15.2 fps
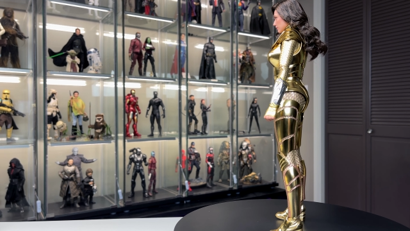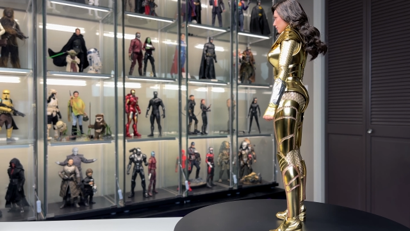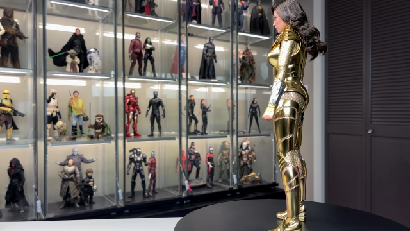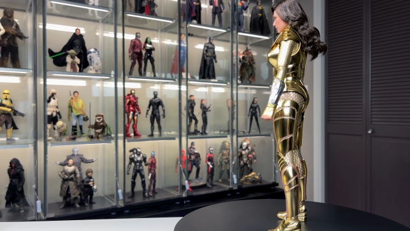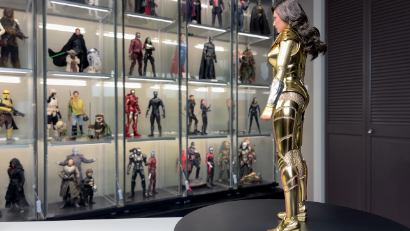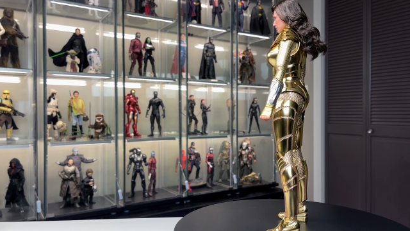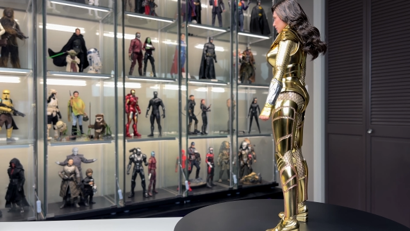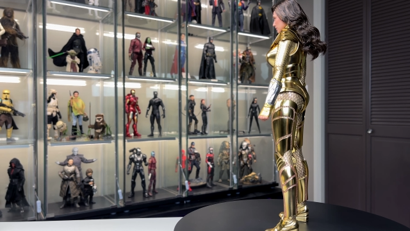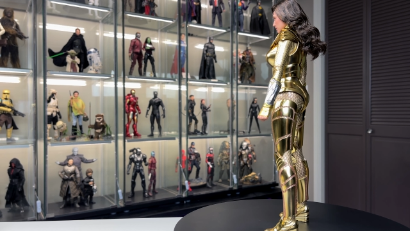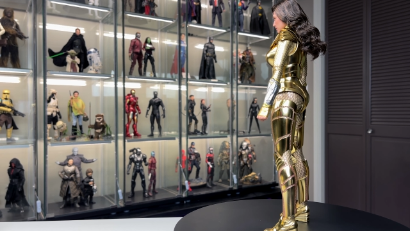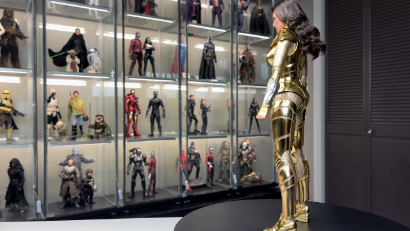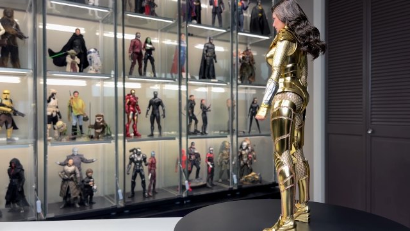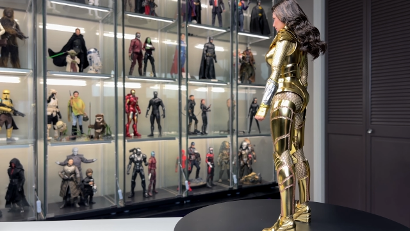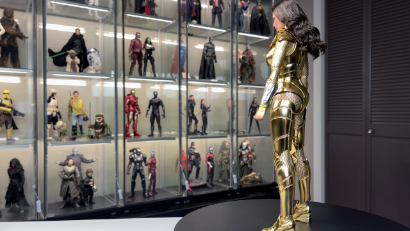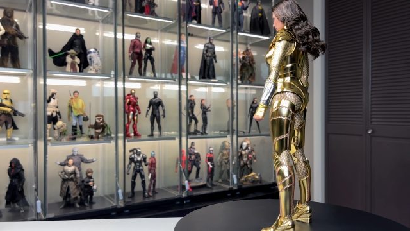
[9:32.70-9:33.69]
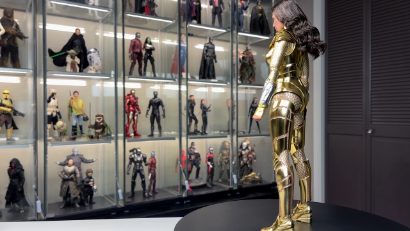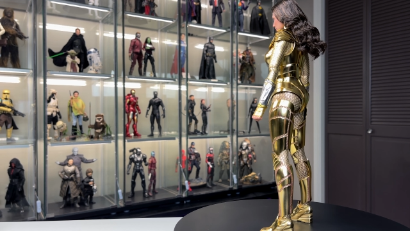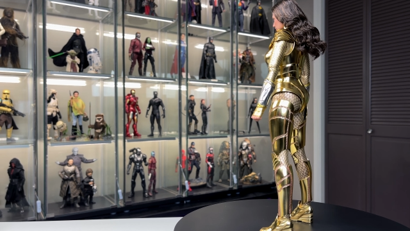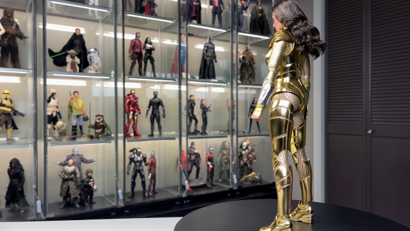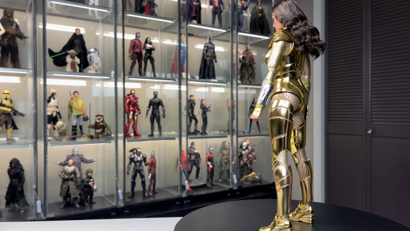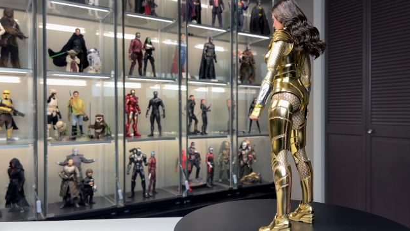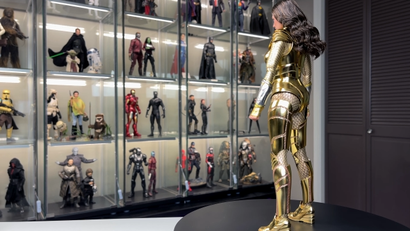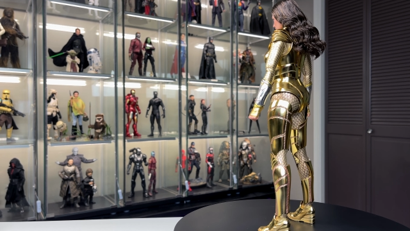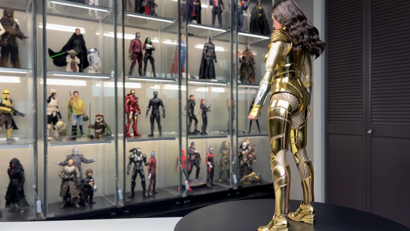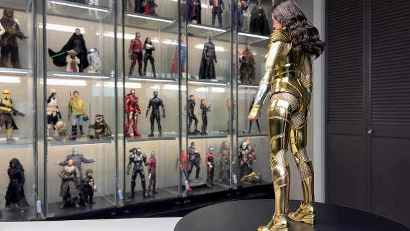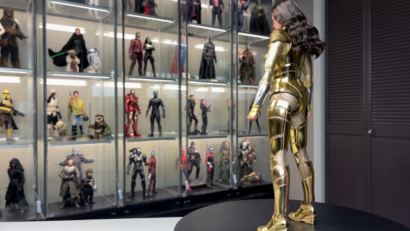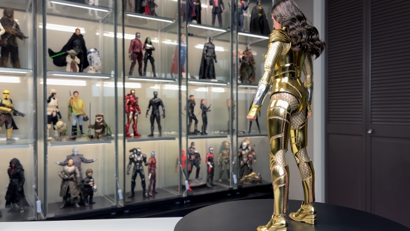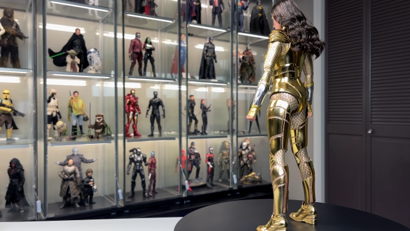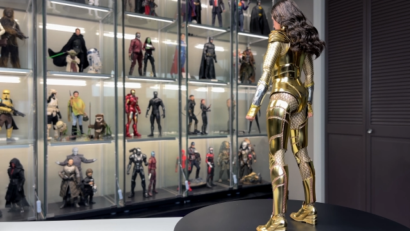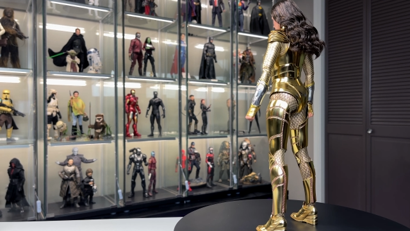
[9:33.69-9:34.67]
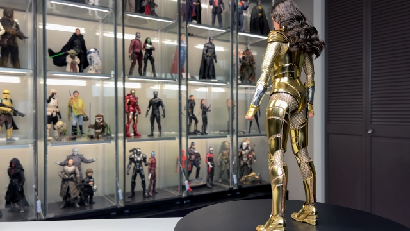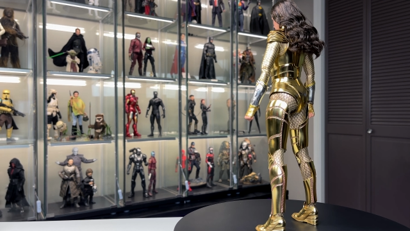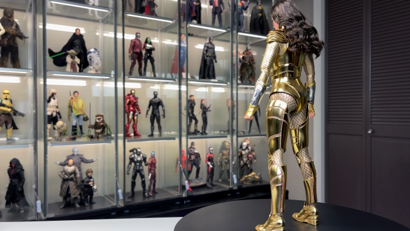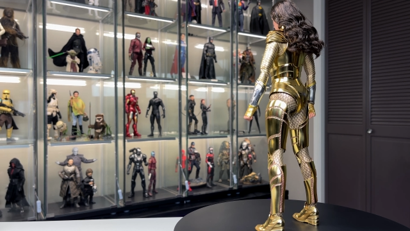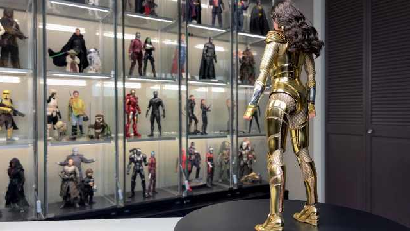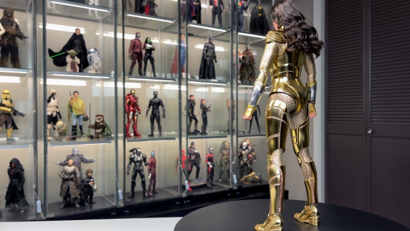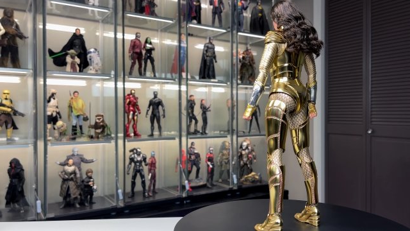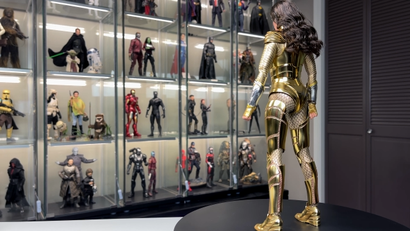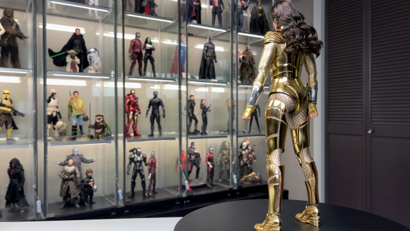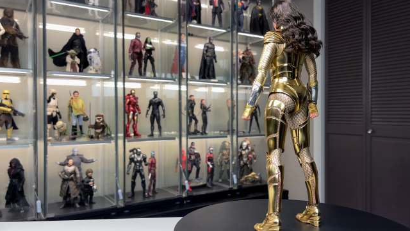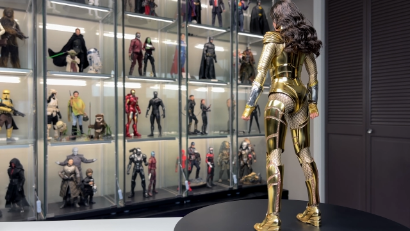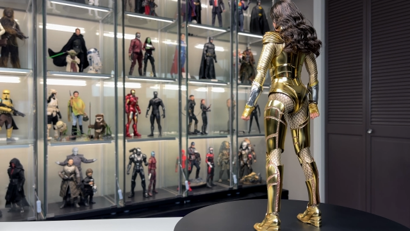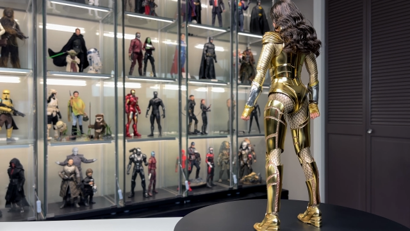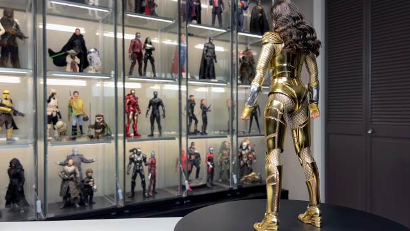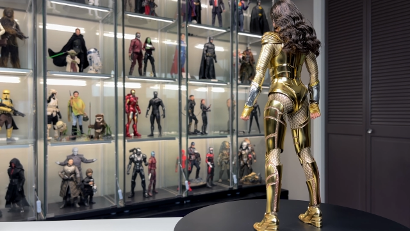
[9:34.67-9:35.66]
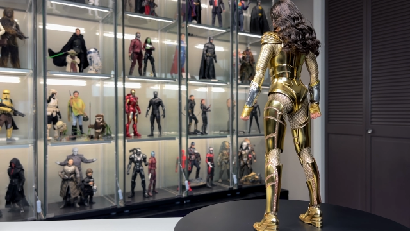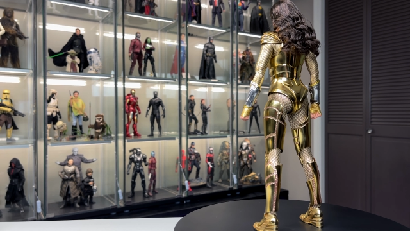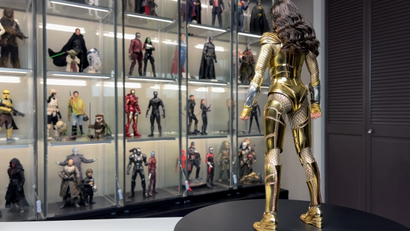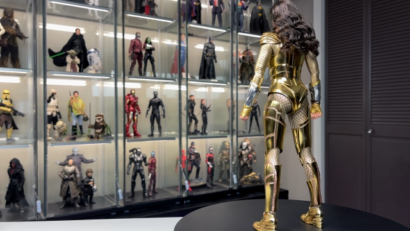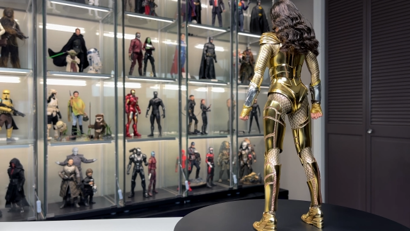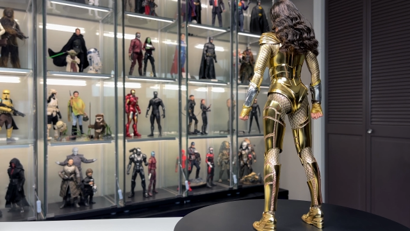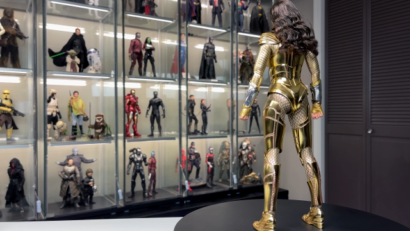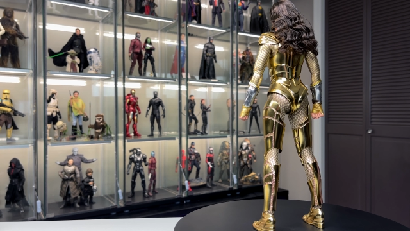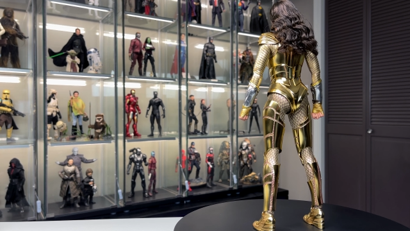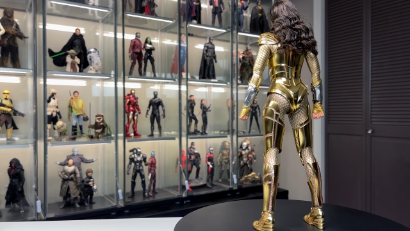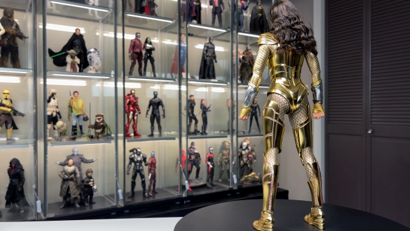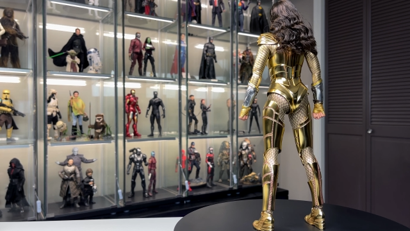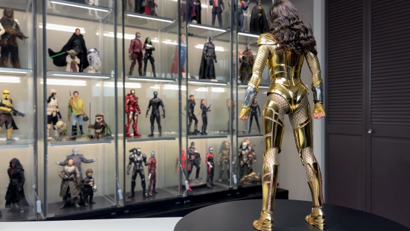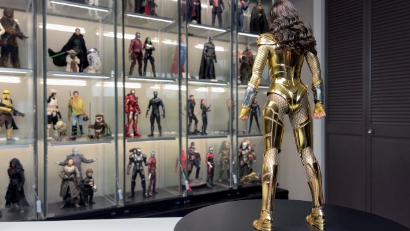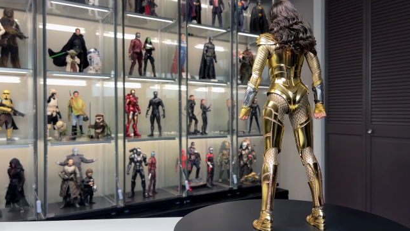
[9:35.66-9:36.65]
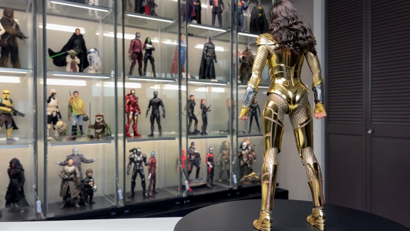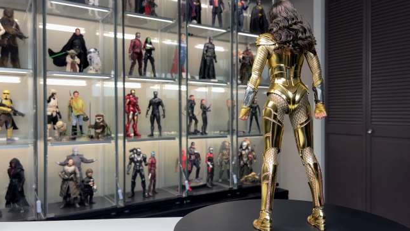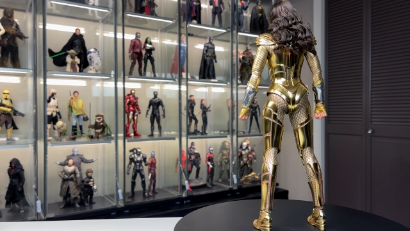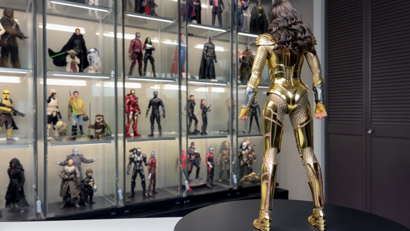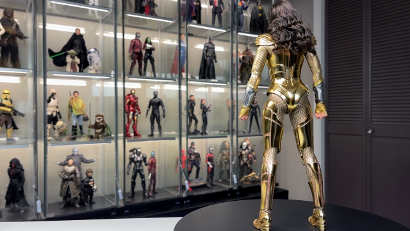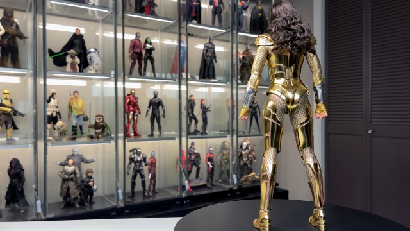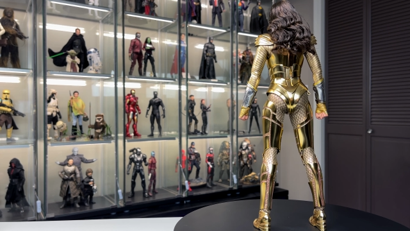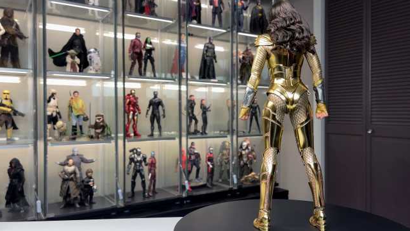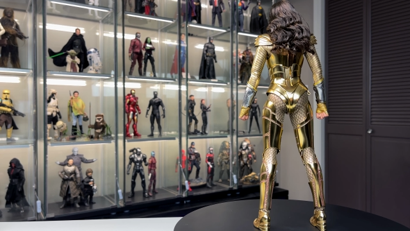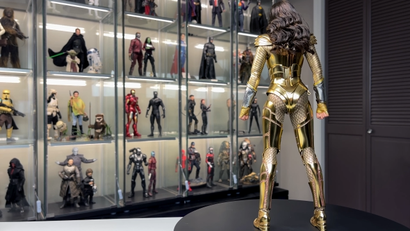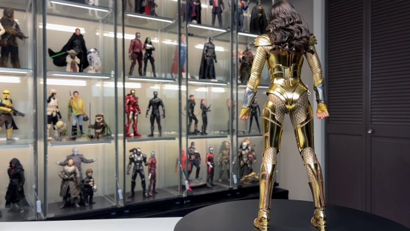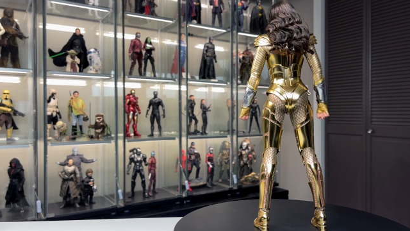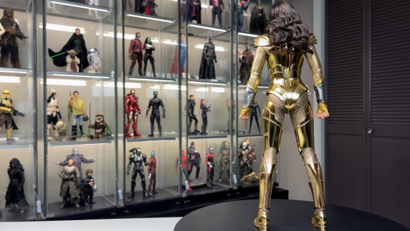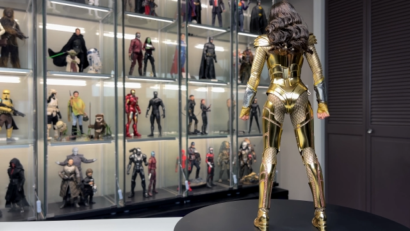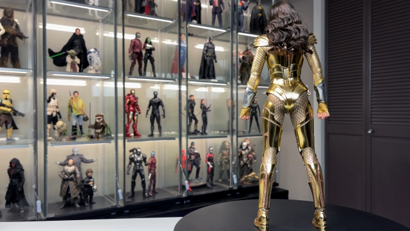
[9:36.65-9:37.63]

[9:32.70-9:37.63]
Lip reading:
No face is visible, so there are no lips to read.